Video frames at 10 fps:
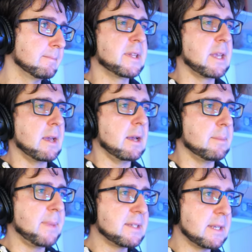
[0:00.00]
But
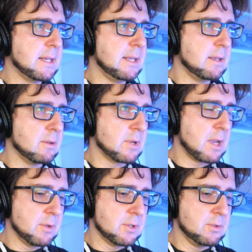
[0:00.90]
yeah, basically what
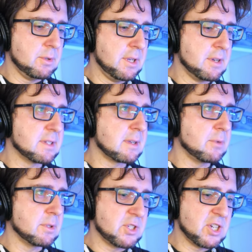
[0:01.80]
I want to do here is I
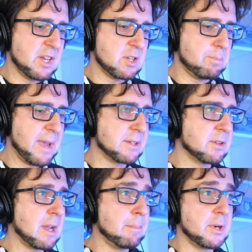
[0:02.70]
want to change
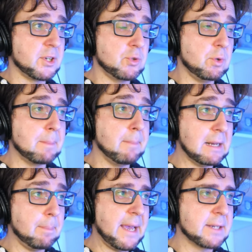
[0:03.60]
pattern number 2, the
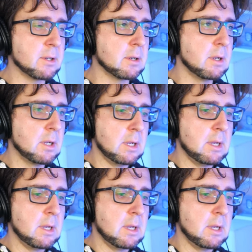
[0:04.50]
middle pattern.